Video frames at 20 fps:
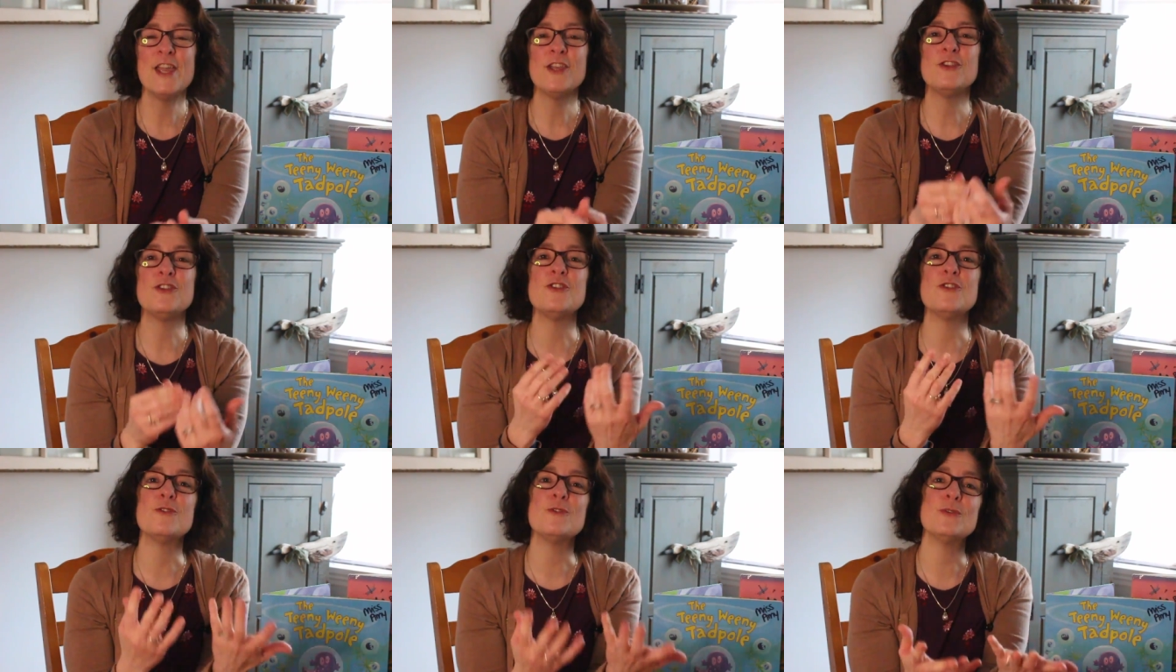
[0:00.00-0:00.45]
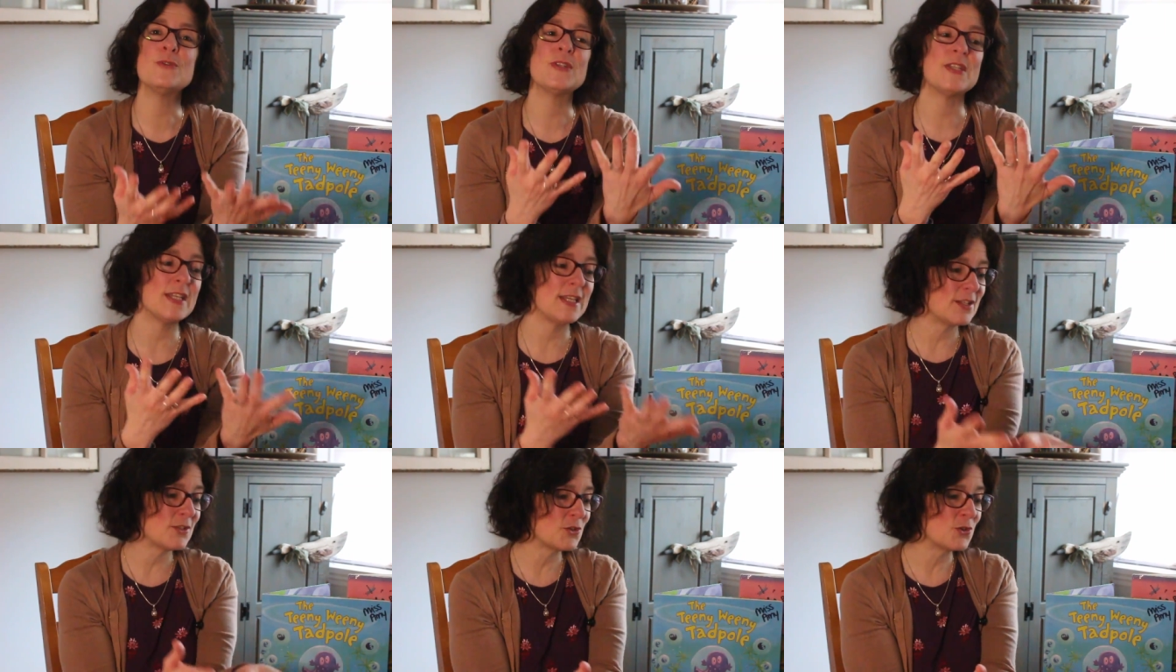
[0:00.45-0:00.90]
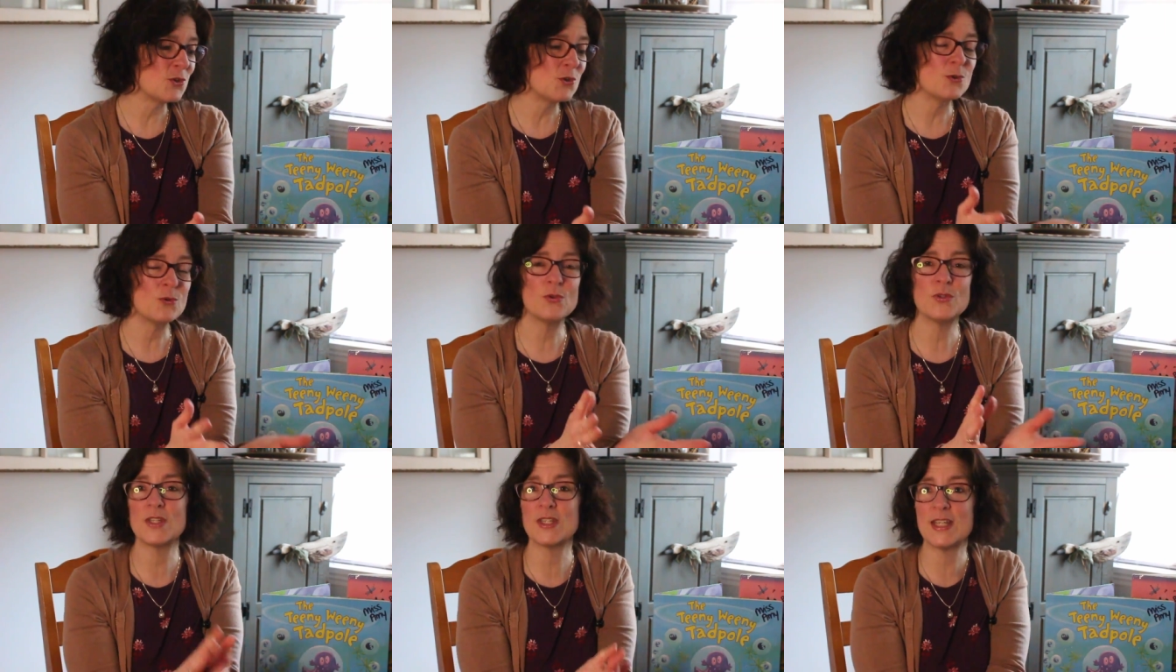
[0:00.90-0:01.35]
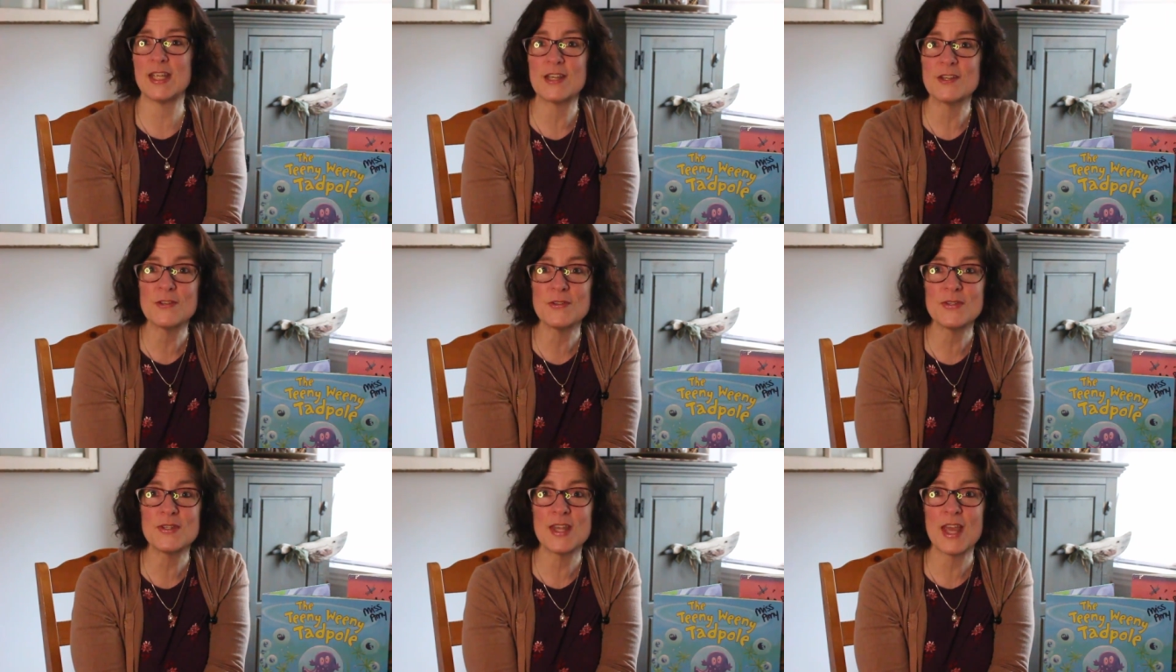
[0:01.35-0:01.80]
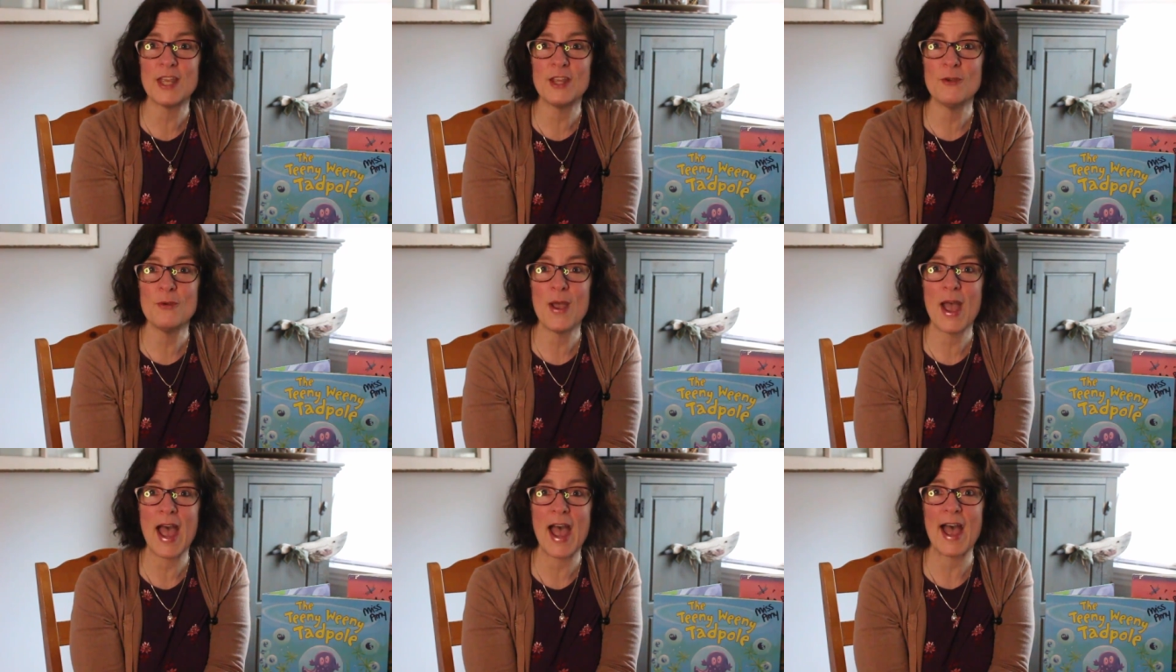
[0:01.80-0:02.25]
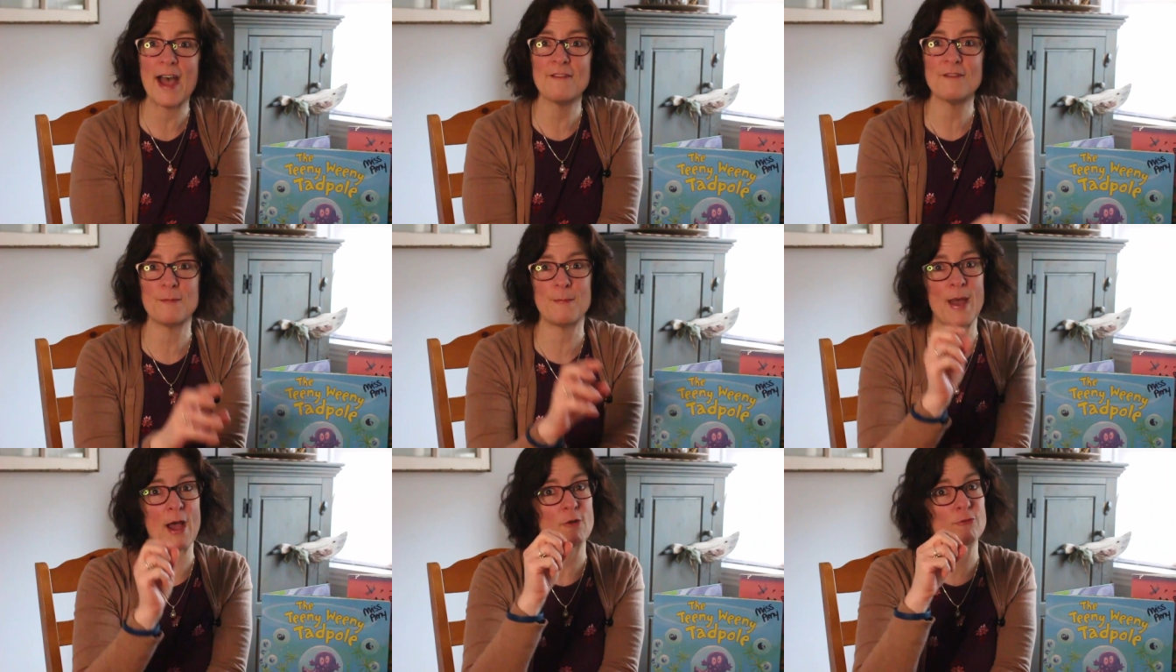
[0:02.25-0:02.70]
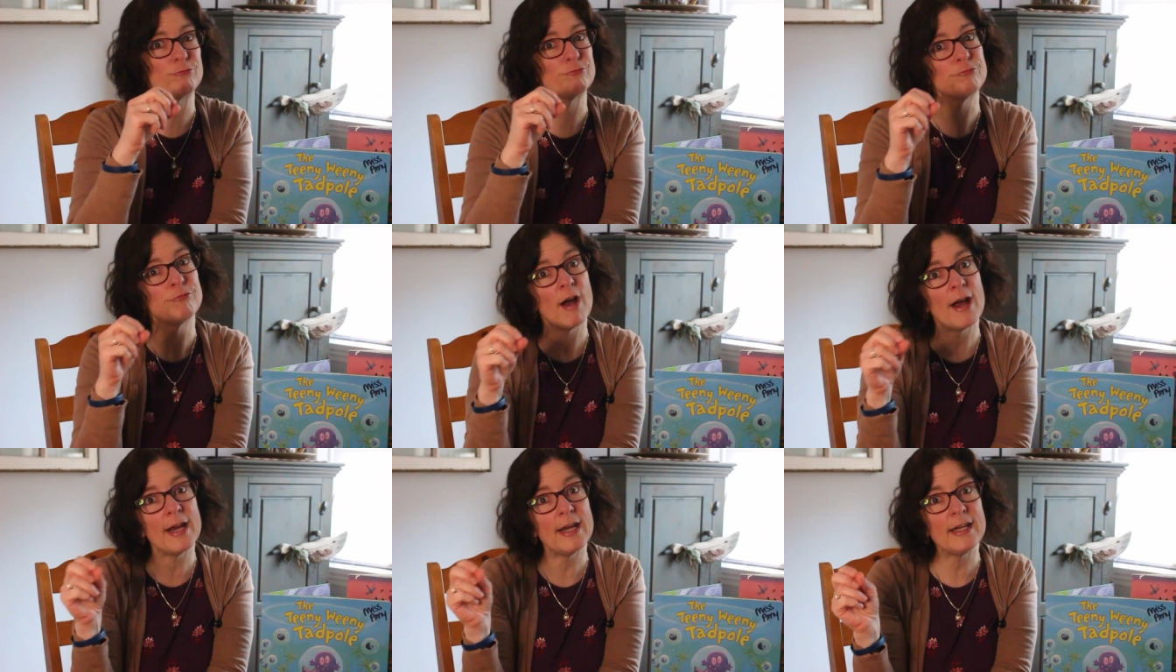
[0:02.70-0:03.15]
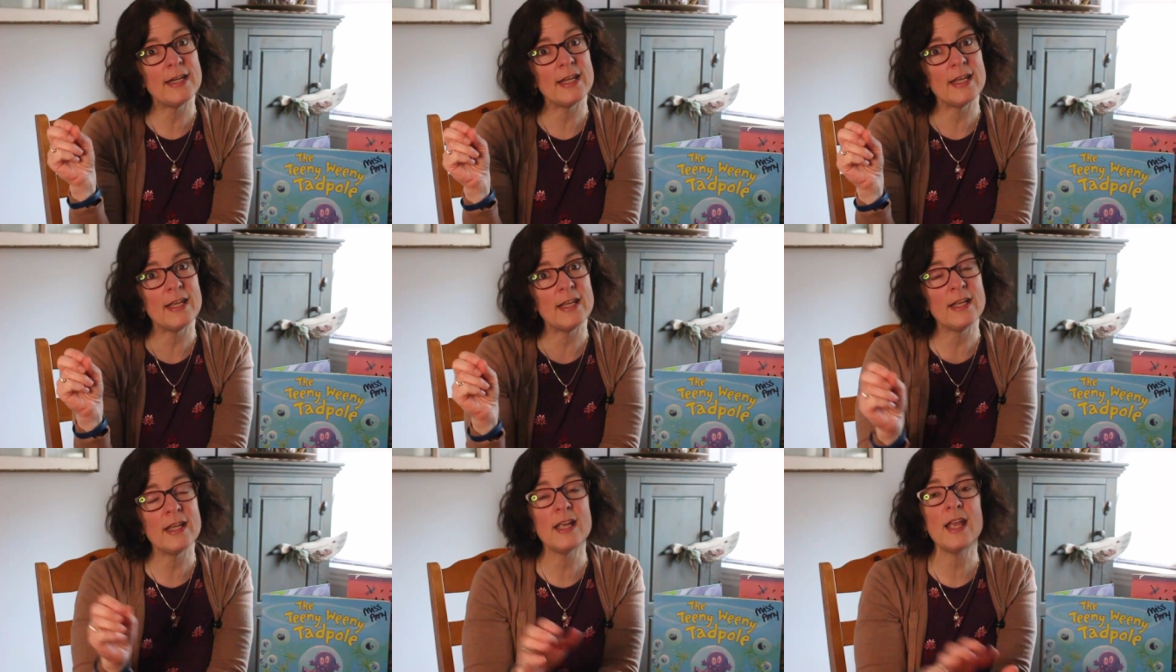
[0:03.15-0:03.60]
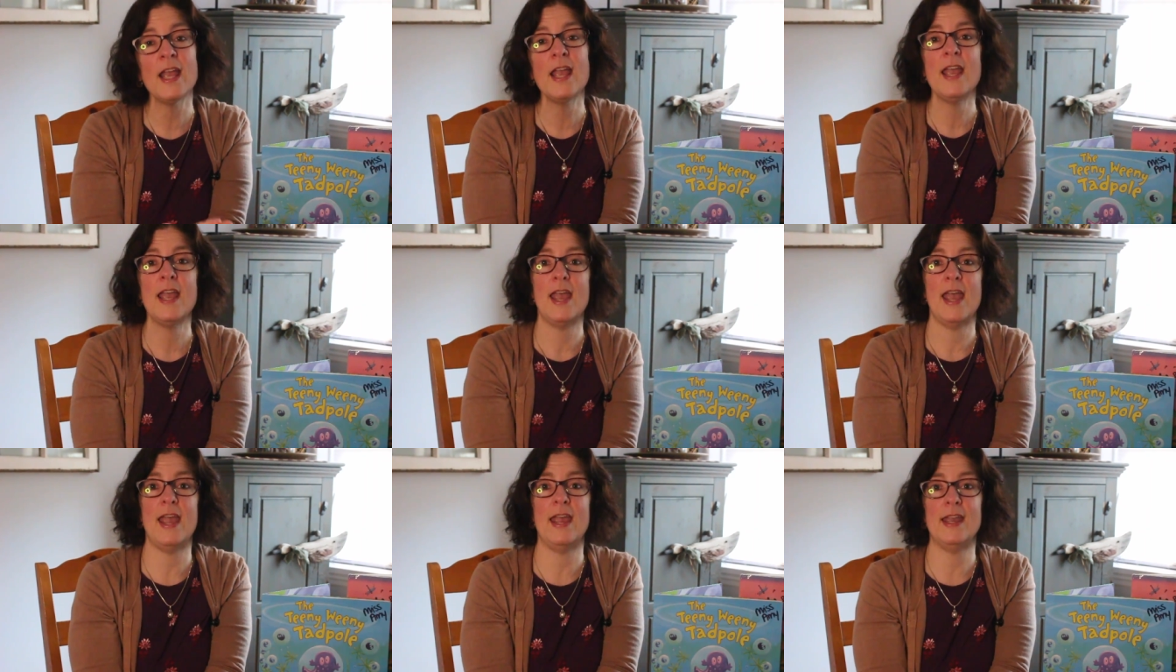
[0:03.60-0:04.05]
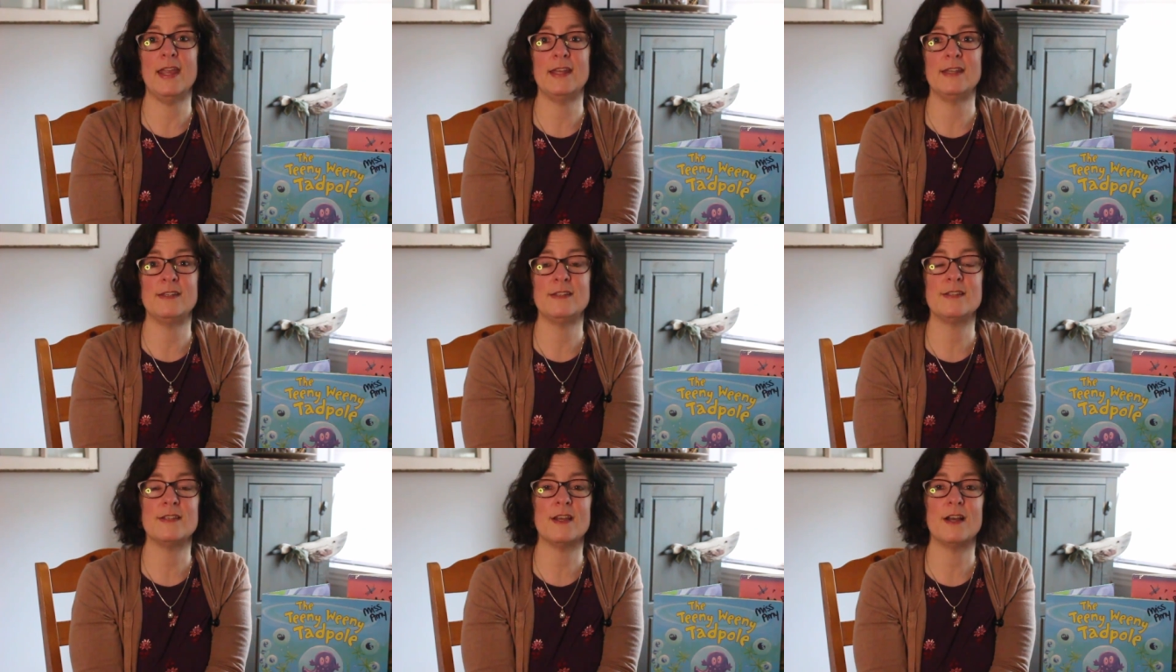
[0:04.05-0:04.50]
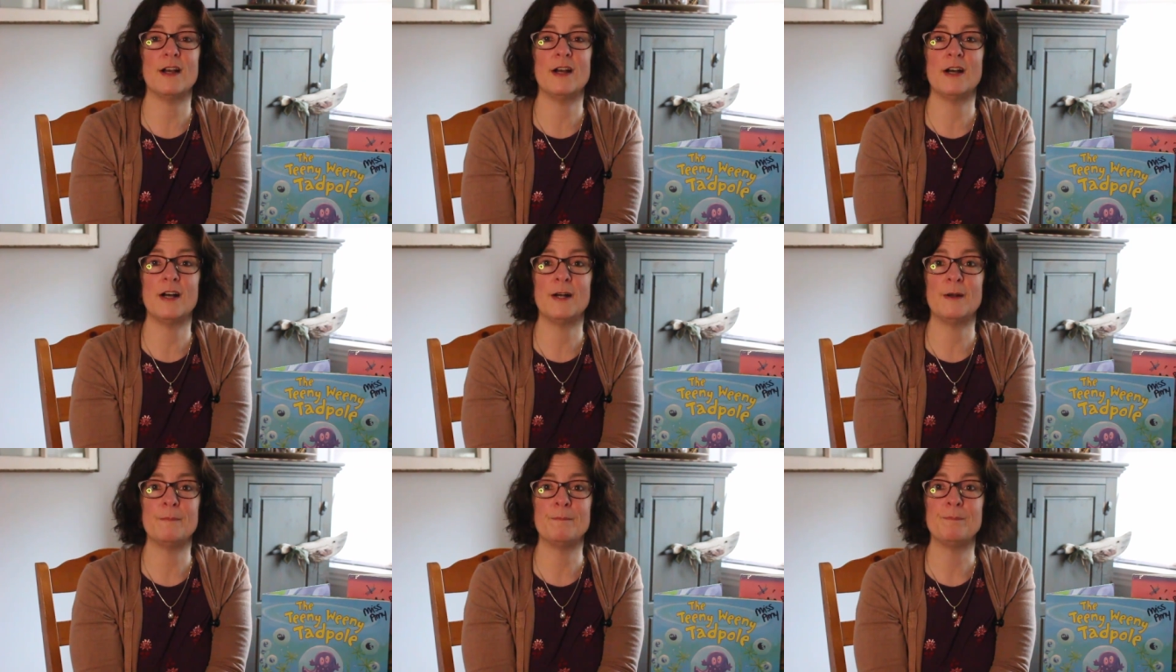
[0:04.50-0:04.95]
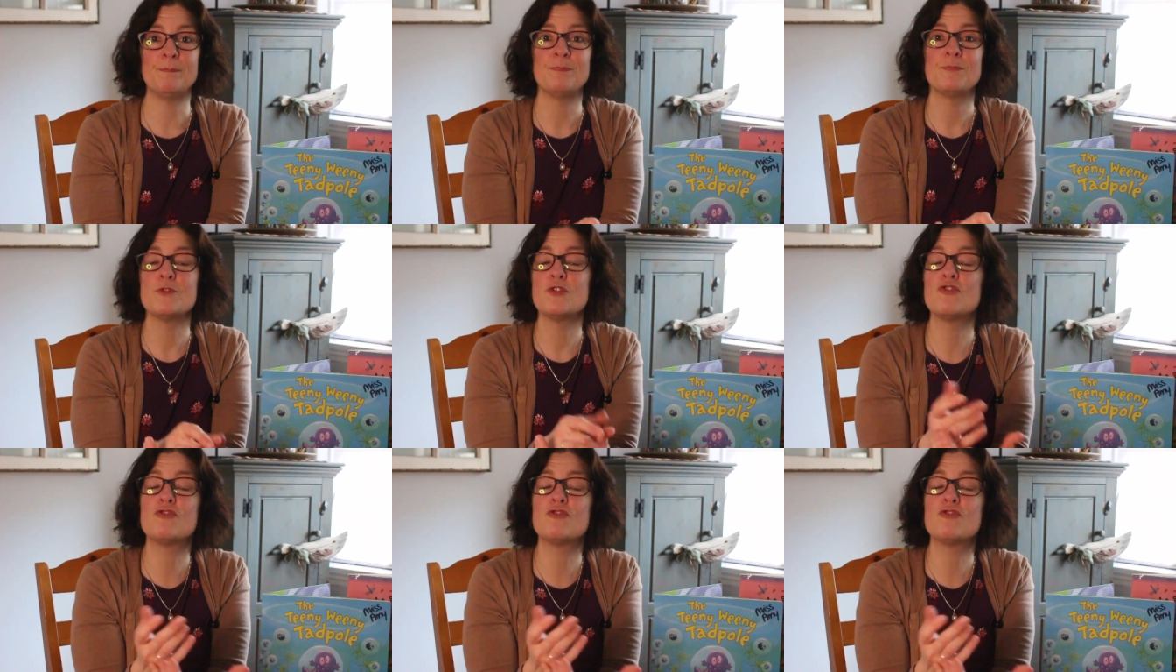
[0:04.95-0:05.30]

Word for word: use these new skills that you have about writing and um,